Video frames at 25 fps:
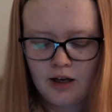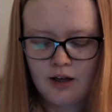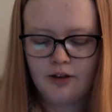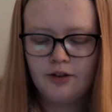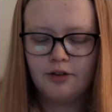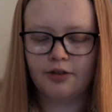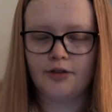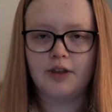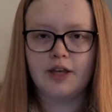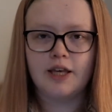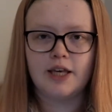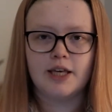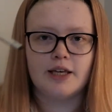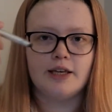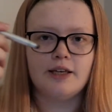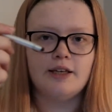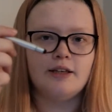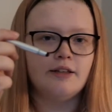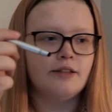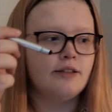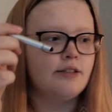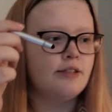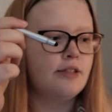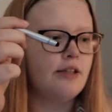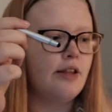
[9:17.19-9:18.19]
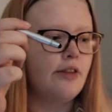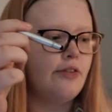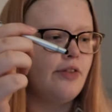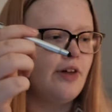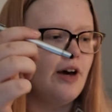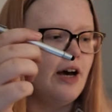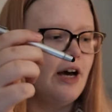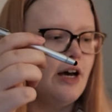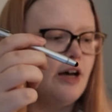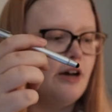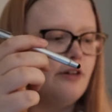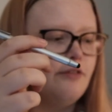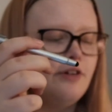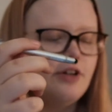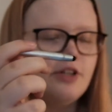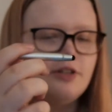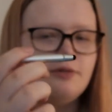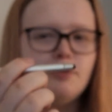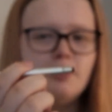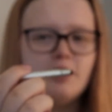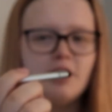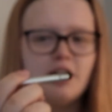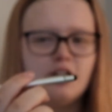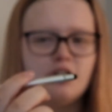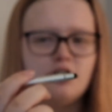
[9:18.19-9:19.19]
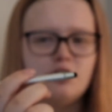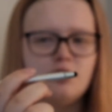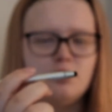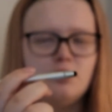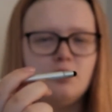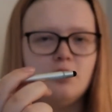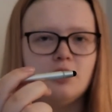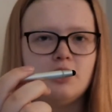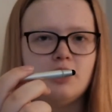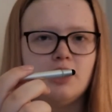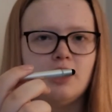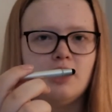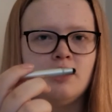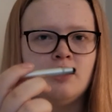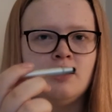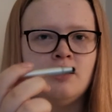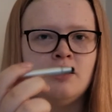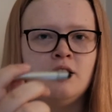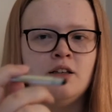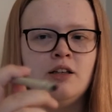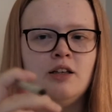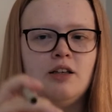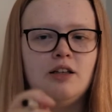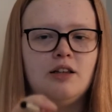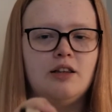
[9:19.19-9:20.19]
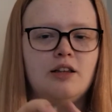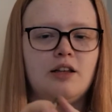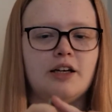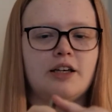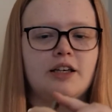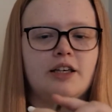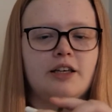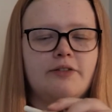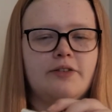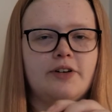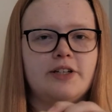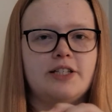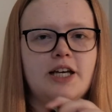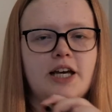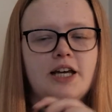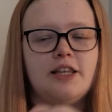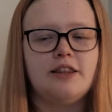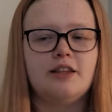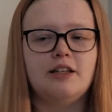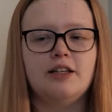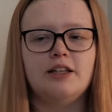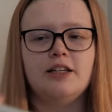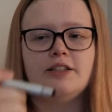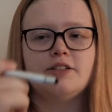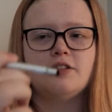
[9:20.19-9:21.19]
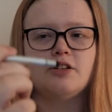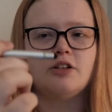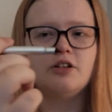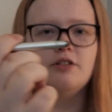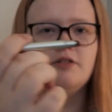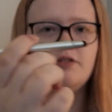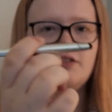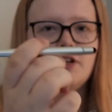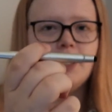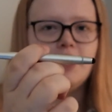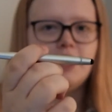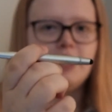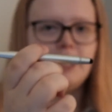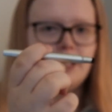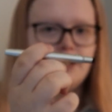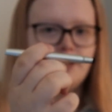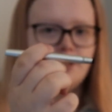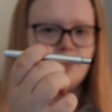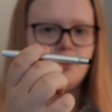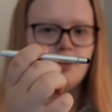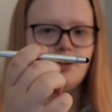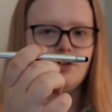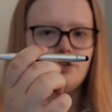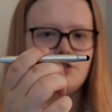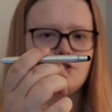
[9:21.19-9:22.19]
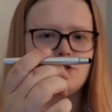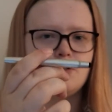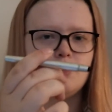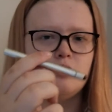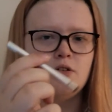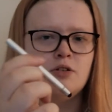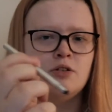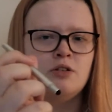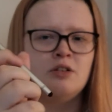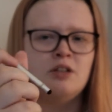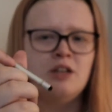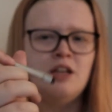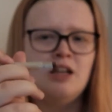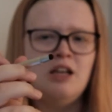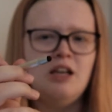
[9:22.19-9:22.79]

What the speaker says: these, first of all, they're shorter. Like, if I take the lid off, like, it's so short.